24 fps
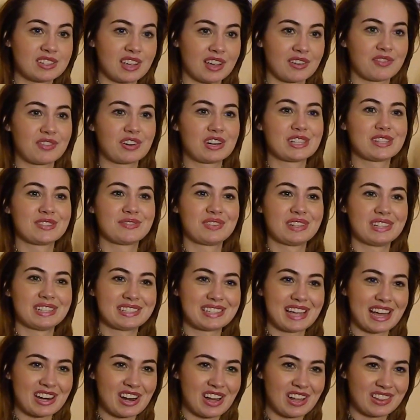I first filled
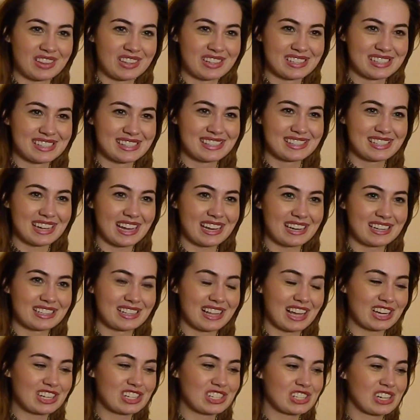out all the state
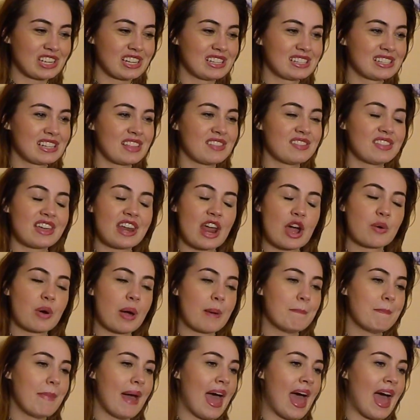elections, and then I
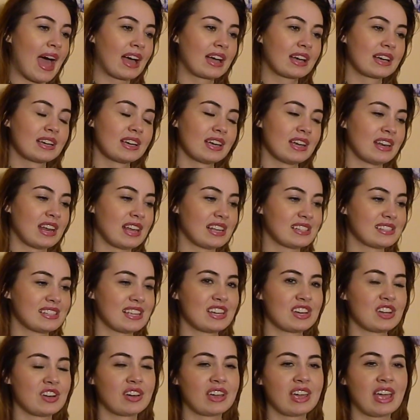went back and I
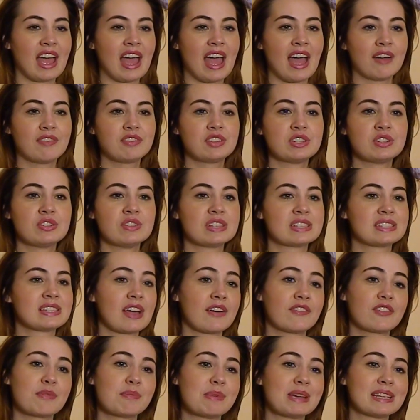said, okay, I have to do this
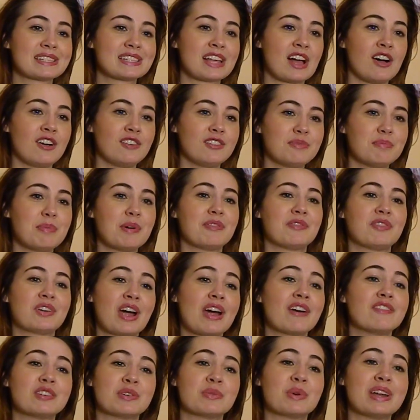not for myself, but for
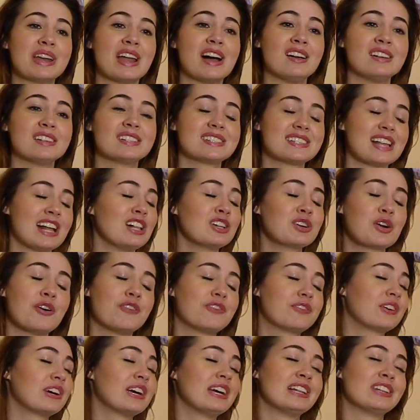everyone else. I'll go
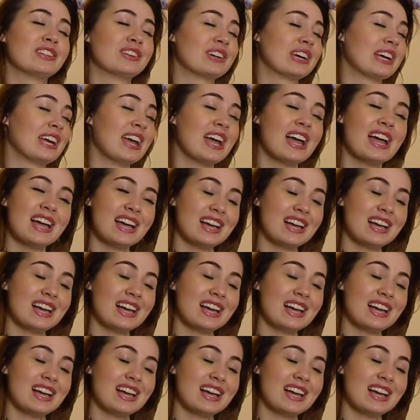for Hillary.